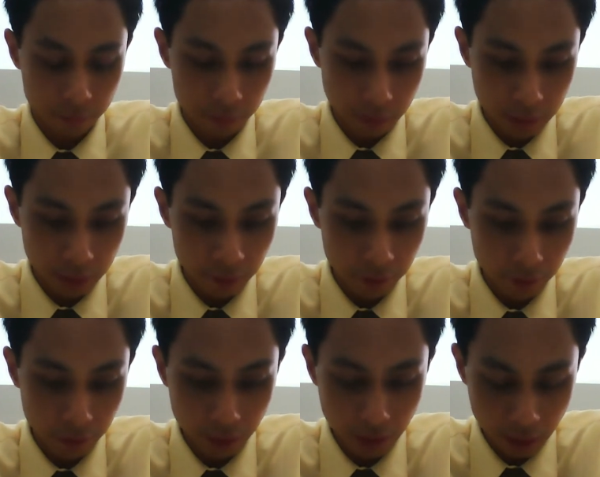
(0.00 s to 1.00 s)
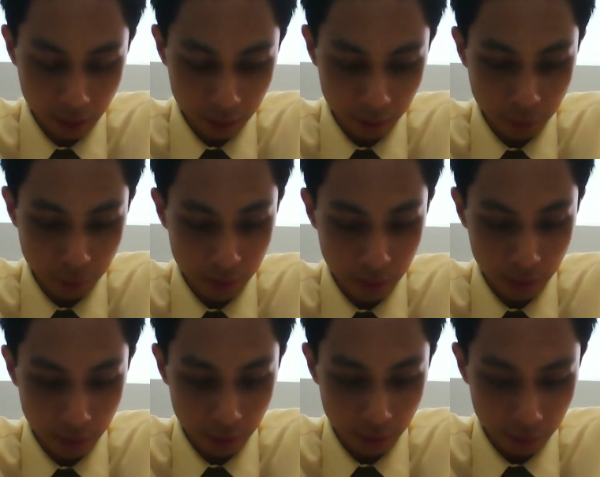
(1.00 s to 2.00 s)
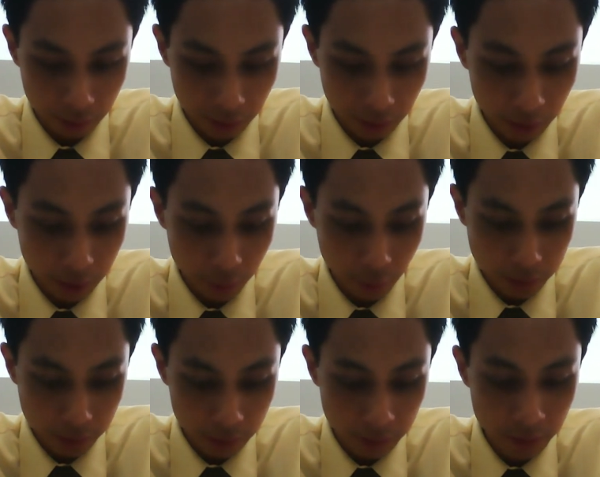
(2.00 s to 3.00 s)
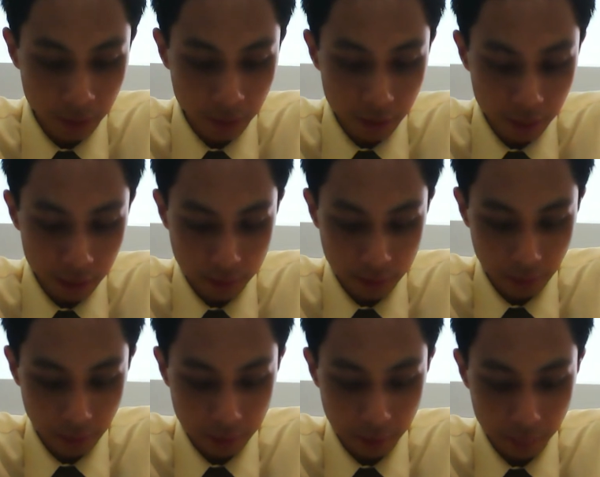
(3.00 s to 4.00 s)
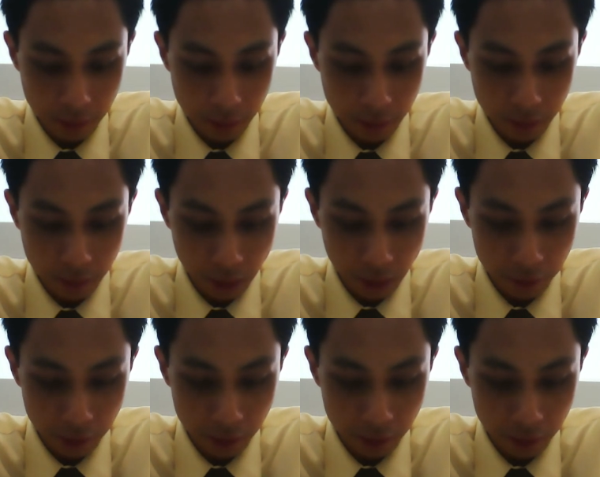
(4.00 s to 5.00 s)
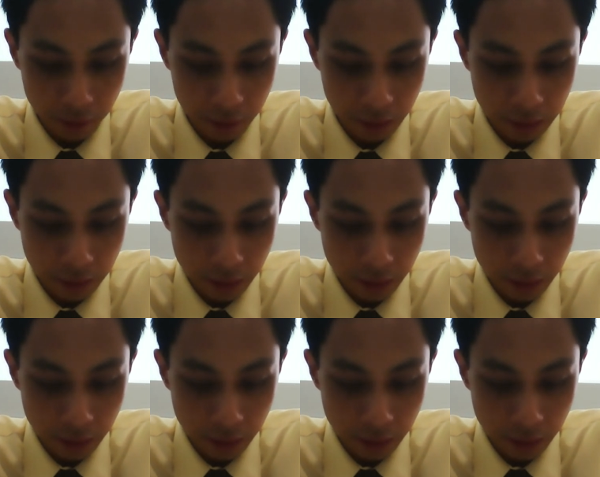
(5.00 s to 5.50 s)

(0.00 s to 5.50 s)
Jennifer posted another question. Is eczema hereditary?